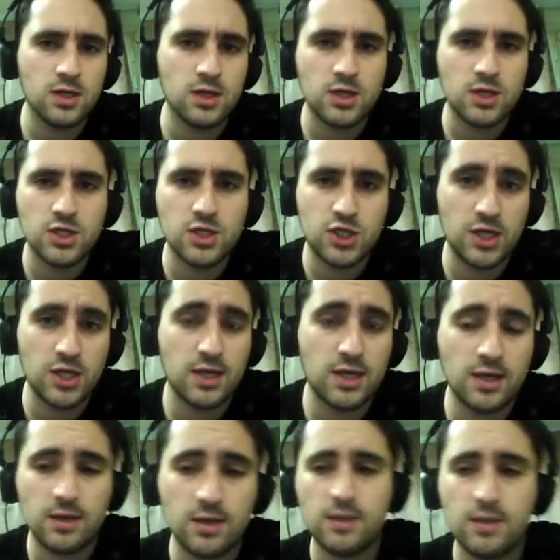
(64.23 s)

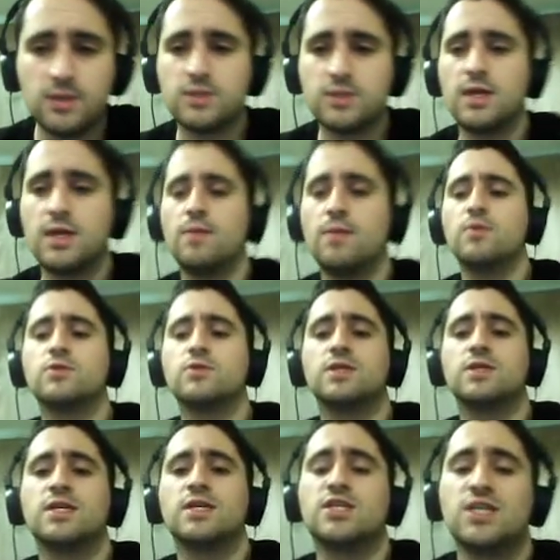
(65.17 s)
cheating in this game
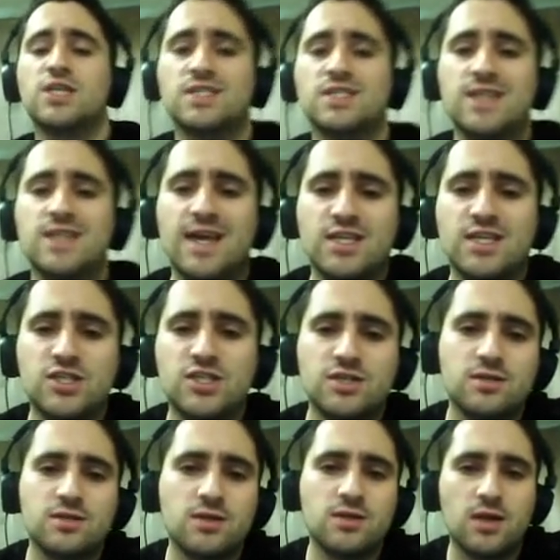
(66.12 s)
using a chess
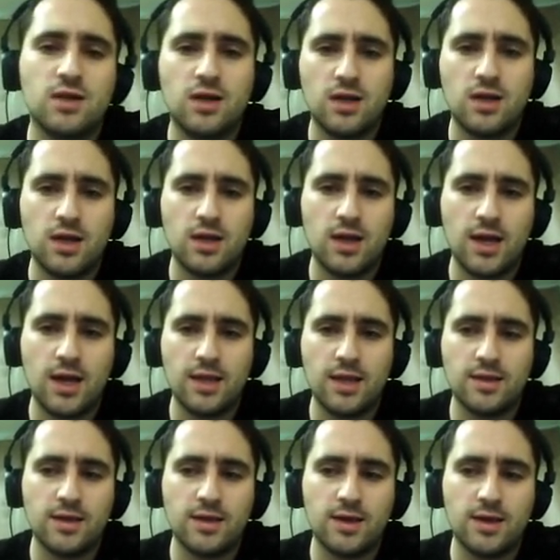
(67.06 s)
engine,
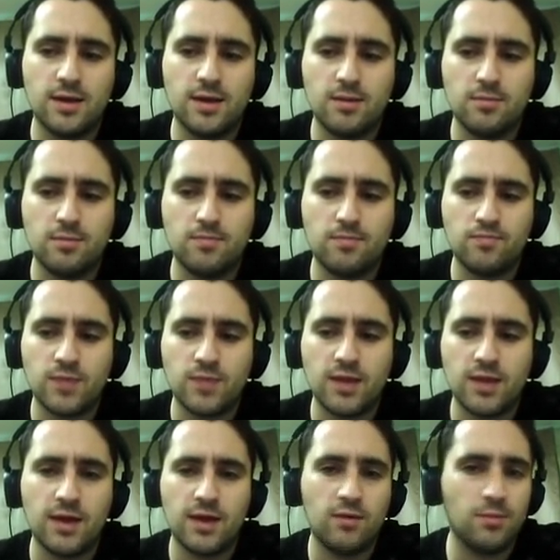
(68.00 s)
and
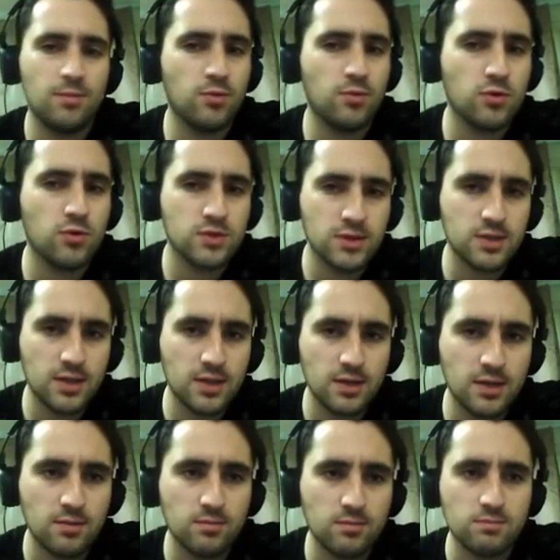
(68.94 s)
I reported
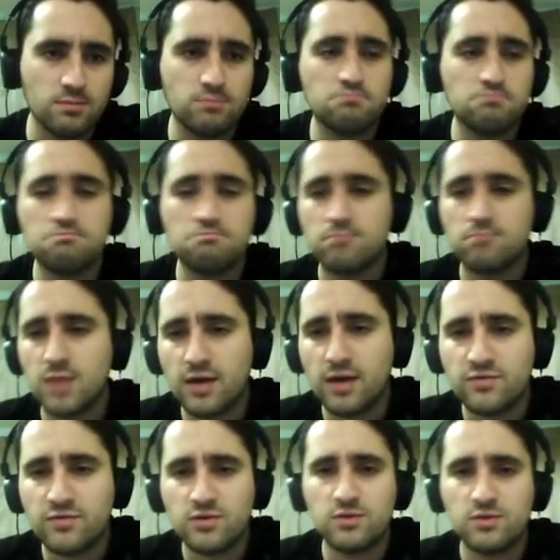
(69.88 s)
him
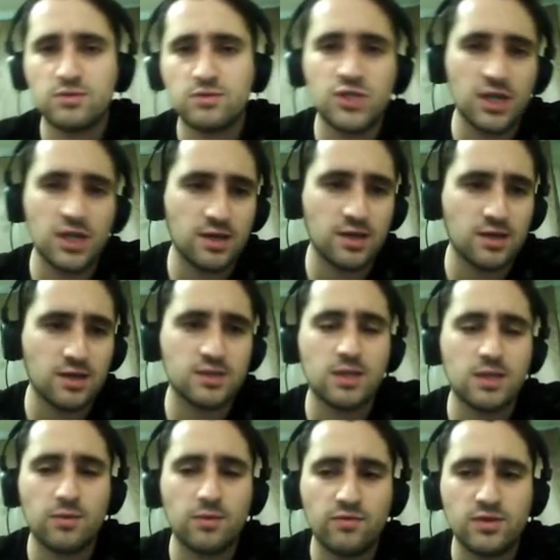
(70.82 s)
after checking
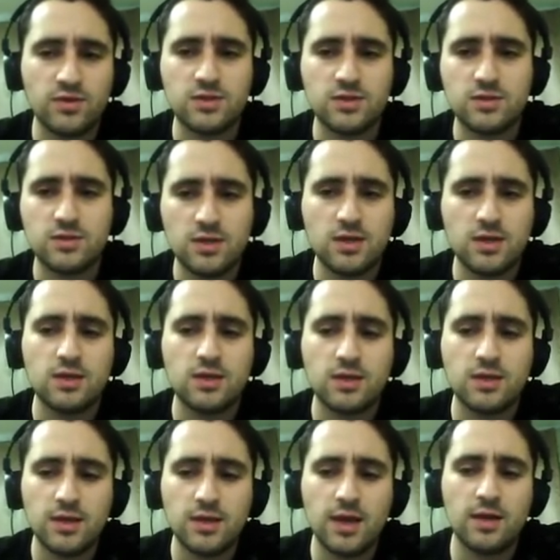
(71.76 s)
some of his
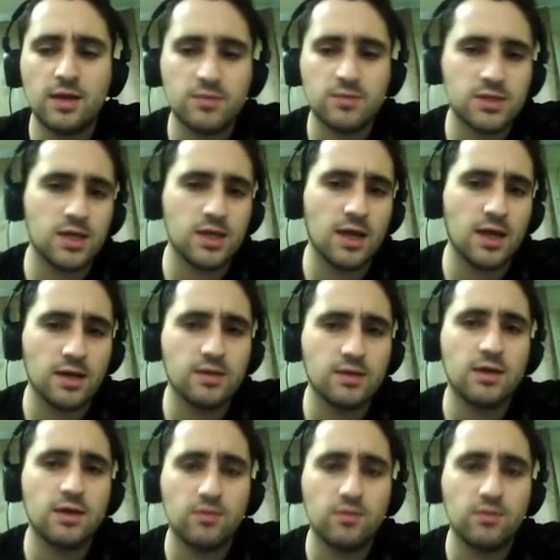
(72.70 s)
games, and he